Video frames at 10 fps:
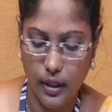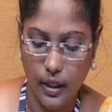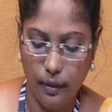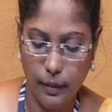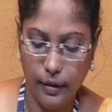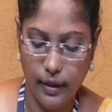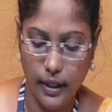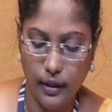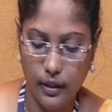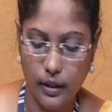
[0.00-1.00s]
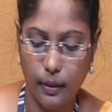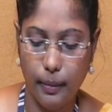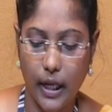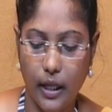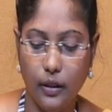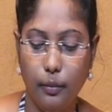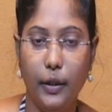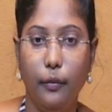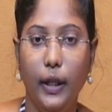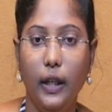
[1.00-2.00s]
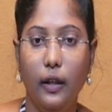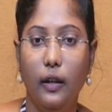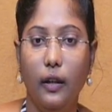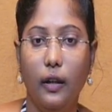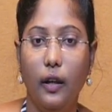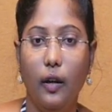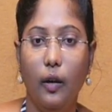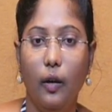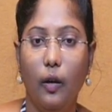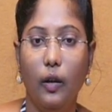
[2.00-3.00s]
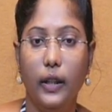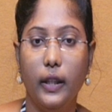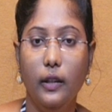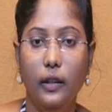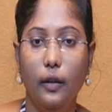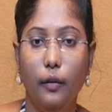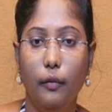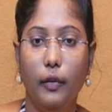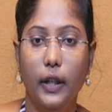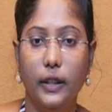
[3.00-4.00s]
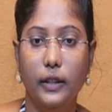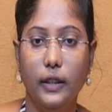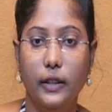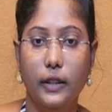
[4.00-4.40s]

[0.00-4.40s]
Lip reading: I am giving the path between all the vertices.